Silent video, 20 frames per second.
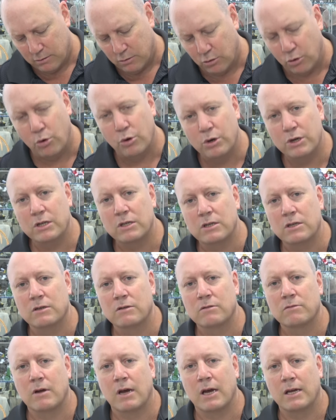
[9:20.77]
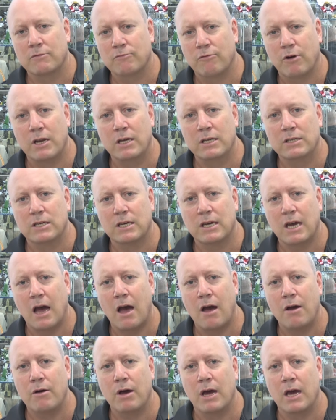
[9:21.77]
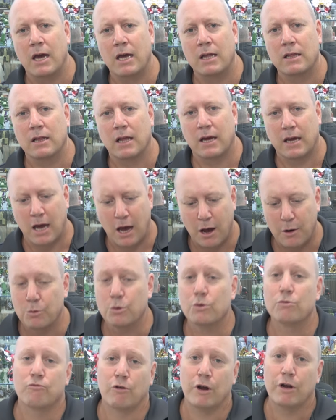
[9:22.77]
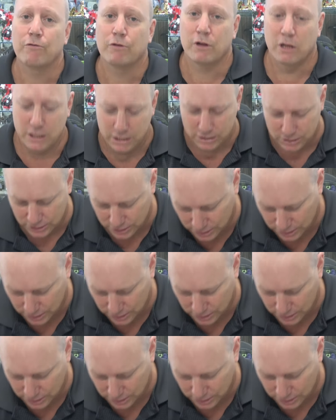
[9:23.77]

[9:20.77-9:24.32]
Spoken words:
ordered and ready to go, and Lego will re-release a